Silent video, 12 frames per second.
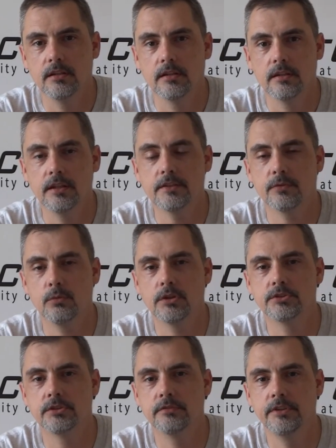Thanks for
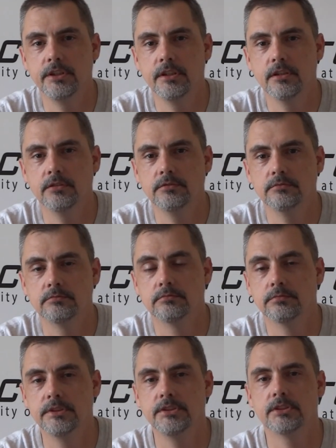watching the video.
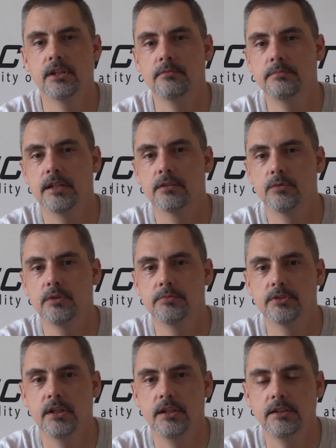Please stop by the
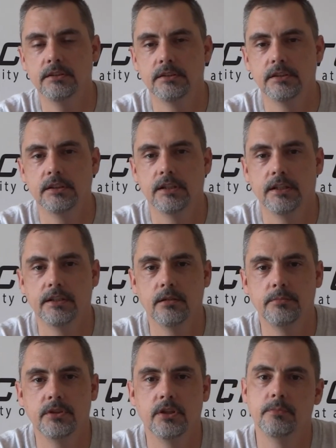website at
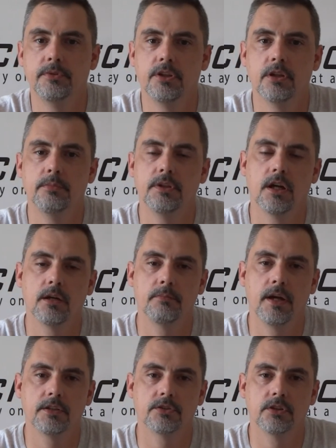
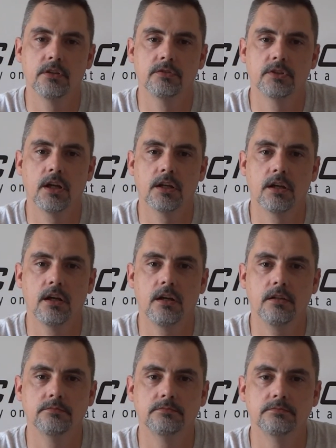
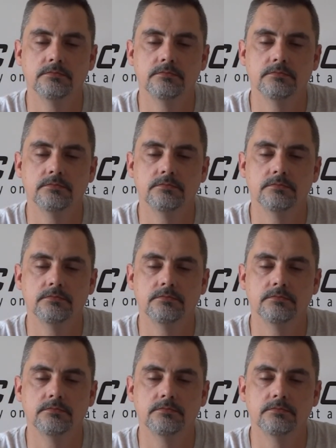www.BatchStovez.com.